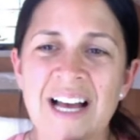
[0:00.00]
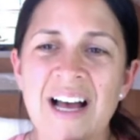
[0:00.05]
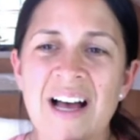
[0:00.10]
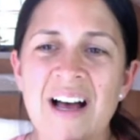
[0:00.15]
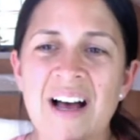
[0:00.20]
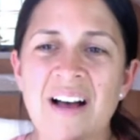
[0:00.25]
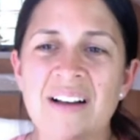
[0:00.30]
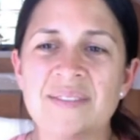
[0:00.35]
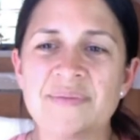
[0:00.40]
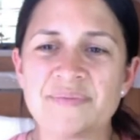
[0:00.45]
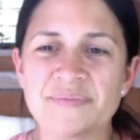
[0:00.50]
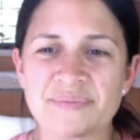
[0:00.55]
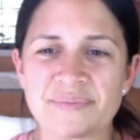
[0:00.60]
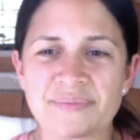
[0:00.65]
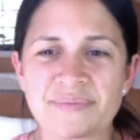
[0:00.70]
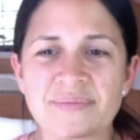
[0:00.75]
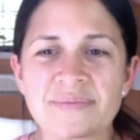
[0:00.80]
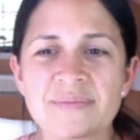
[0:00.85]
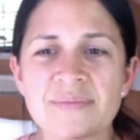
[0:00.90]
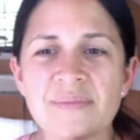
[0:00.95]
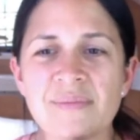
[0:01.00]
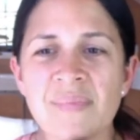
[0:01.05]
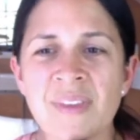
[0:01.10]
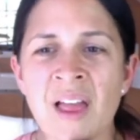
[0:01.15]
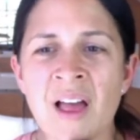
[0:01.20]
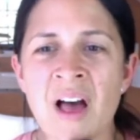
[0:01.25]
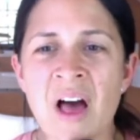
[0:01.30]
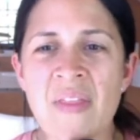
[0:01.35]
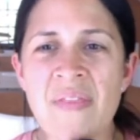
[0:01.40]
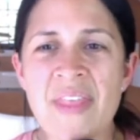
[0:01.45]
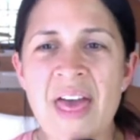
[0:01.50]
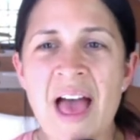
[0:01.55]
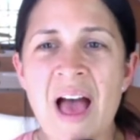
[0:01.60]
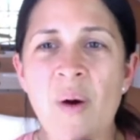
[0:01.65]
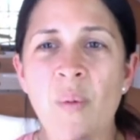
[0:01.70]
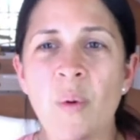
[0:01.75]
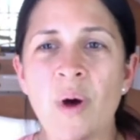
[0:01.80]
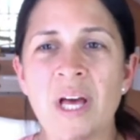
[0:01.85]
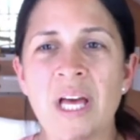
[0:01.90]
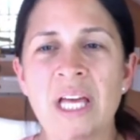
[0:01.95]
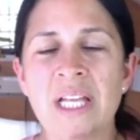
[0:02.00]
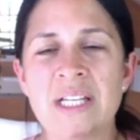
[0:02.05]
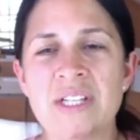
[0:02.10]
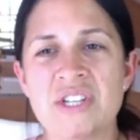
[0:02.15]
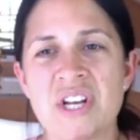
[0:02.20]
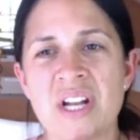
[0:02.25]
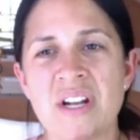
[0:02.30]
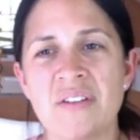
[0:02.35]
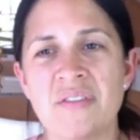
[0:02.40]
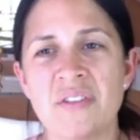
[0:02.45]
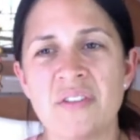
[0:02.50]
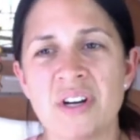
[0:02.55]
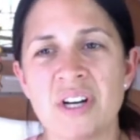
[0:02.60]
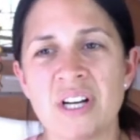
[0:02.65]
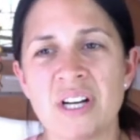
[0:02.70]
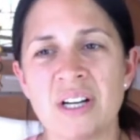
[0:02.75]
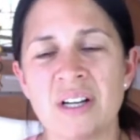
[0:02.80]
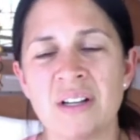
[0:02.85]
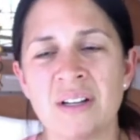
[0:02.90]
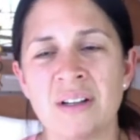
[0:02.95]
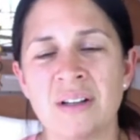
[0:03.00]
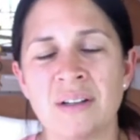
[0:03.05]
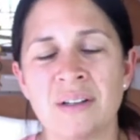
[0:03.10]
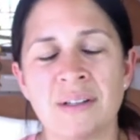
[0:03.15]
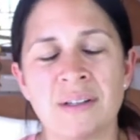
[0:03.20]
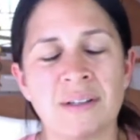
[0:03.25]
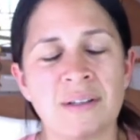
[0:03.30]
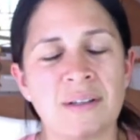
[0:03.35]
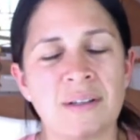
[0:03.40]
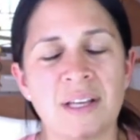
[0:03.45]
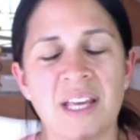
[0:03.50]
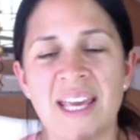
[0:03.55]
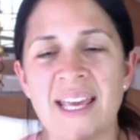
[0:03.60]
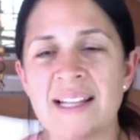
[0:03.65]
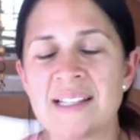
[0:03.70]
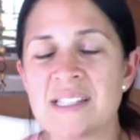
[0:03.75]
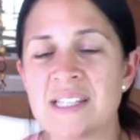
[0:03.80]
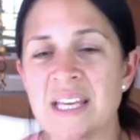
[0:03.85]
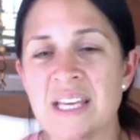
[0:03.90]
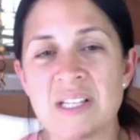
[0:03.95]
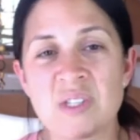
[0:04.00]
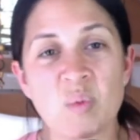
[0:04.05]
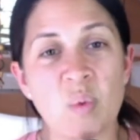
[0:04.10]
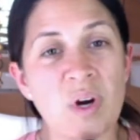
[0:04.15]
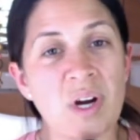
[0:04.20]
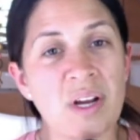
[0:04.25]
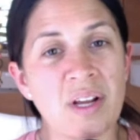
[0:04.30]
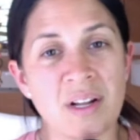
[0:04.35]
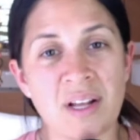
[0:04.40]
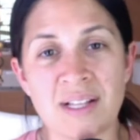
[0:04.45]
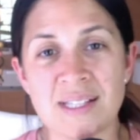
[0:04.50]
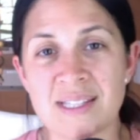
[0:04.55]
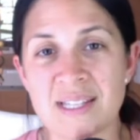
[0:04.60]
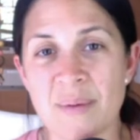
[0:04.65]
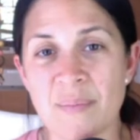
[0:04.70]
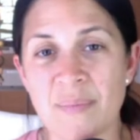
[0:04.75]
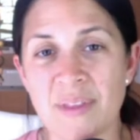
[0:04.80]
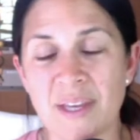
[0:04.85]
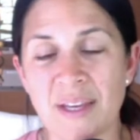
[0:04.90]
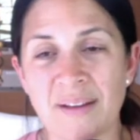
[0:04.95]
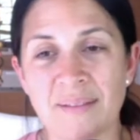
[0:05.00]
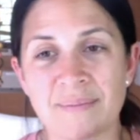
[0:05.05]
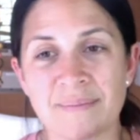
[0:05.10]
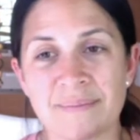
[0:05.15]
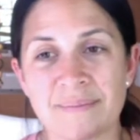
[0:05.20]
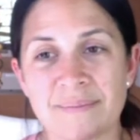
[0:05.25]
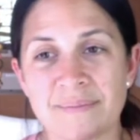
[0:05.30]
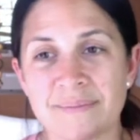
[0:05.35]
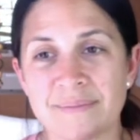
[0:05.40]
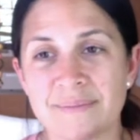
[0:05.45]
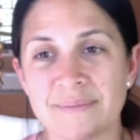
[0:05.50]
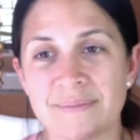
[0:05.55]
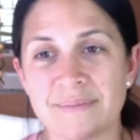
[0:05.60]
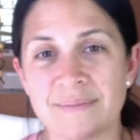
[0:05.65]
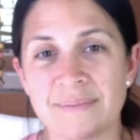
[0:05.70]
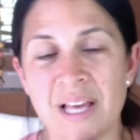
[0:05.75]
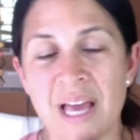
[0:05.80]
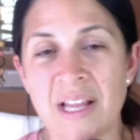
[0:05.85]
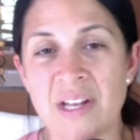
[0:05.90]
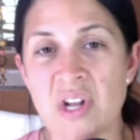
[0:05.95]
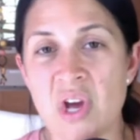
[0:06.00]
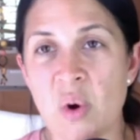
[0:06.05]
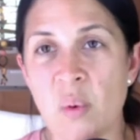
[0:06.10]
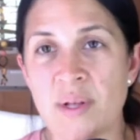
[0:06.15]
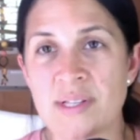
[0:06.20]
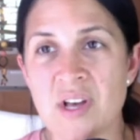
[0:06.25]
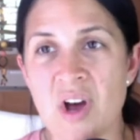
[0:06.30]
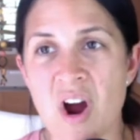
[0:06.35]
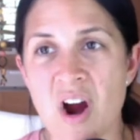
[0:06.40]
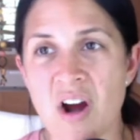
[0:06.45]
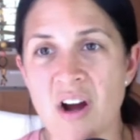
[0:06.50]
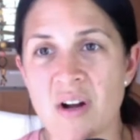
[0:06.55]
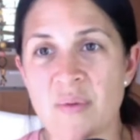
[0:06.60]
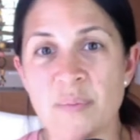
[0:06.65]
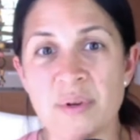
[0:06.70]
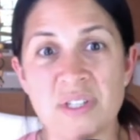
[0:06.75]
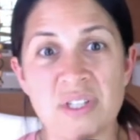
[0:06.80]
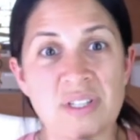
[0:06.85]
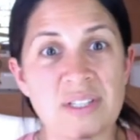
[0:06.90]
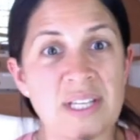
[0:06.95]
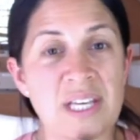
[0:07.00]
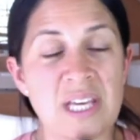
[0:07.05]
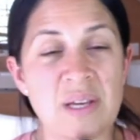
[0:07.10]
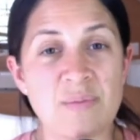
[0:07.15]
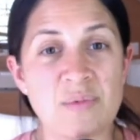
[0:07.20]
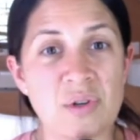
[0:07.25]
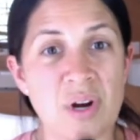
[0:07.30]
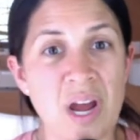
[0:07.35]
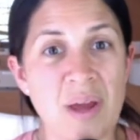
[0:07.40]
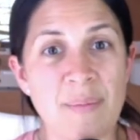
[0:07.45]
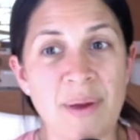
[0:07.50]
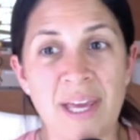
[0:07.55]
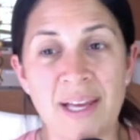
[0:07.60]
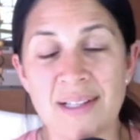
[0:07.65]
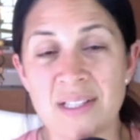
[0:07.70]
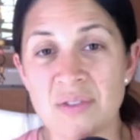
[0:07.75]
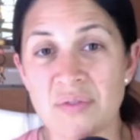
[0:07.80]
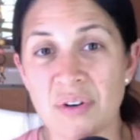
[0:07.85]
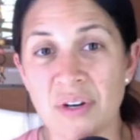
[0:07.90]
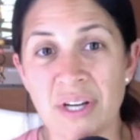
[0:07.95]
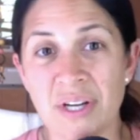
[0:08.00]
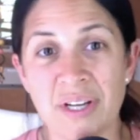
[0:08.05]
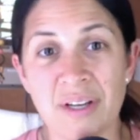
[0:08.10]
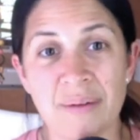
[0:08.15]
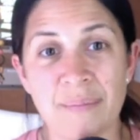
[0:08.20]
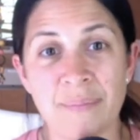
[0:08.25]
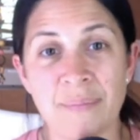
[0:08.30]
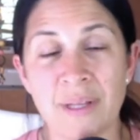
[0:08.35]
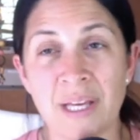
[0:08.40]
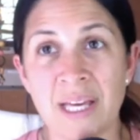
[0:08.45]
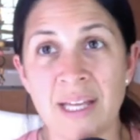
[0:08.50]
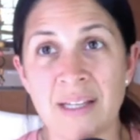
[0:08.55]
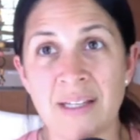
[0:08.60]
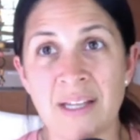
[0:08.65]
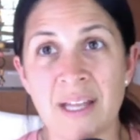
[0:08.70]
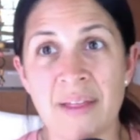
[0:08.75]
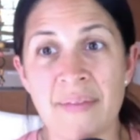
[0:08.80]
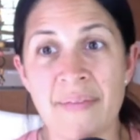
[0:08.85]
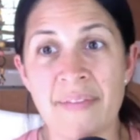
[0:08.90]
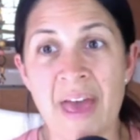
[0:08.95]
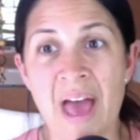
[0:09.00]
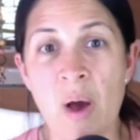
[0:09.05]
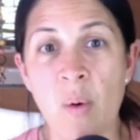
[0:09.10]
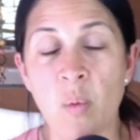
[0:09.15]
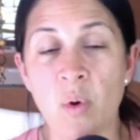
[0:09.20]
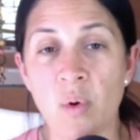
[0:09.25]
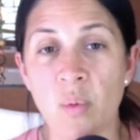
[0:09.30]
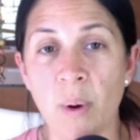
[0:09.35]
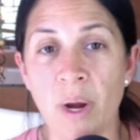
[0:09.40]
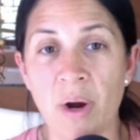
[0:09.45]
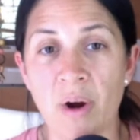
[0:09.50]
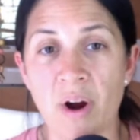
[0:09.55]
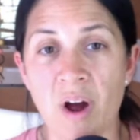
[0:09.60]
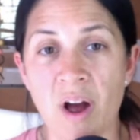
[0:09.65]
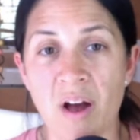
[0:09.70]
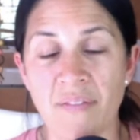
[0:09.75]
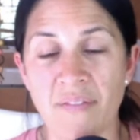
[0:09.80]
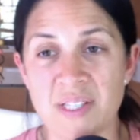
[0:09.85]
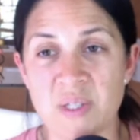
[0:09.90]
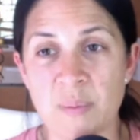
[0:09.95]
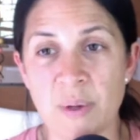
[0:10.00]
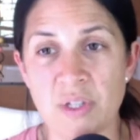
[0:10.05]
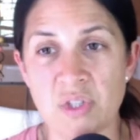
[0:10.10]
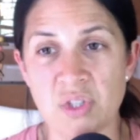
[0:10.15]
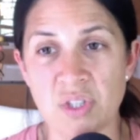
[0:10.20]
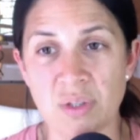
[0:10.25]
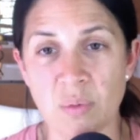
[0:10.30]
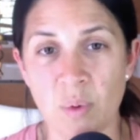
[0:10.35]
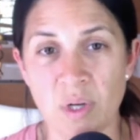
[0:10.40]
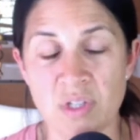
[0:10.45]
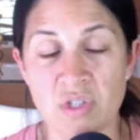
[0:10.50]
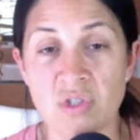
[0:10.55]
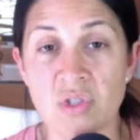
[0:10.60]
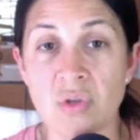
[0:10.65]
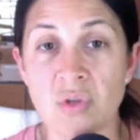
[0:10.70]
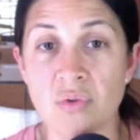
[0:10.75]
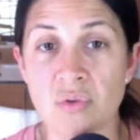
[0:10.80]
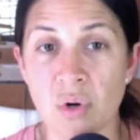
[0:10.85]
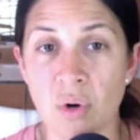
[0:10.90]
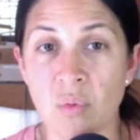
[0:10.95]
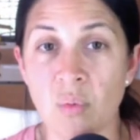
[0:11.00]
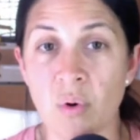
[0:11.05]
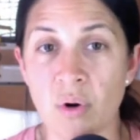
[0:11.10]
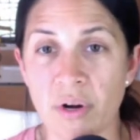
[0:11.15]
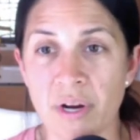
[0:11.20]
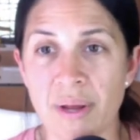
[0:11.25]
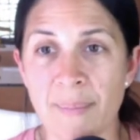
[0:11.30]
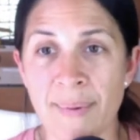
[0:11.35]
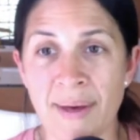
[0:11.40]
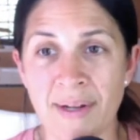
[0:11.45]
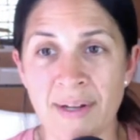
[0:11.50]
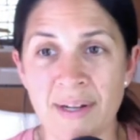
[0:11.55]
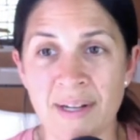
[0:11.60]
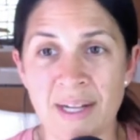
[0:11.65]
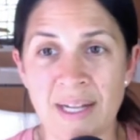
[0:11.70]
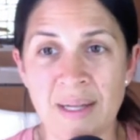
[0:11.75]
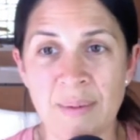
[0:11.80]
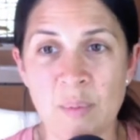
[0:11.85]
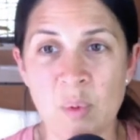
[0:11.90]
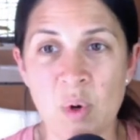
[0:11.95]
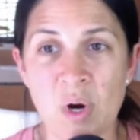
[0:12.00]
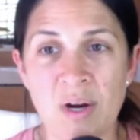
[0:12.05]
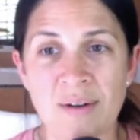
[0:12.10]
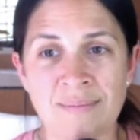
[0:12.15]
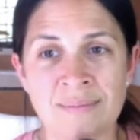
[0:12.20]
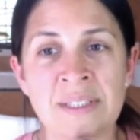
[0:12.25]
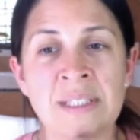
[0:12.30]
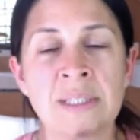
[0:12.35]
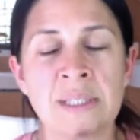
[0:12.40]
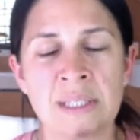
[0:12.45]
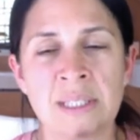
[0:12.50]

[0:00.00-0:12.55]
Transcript: Uh, on that one, Jennifer, it's he's working on something. I know it's hard, but just keep dry pants for him and and that will wear off, especially once you don't worry about it anymore.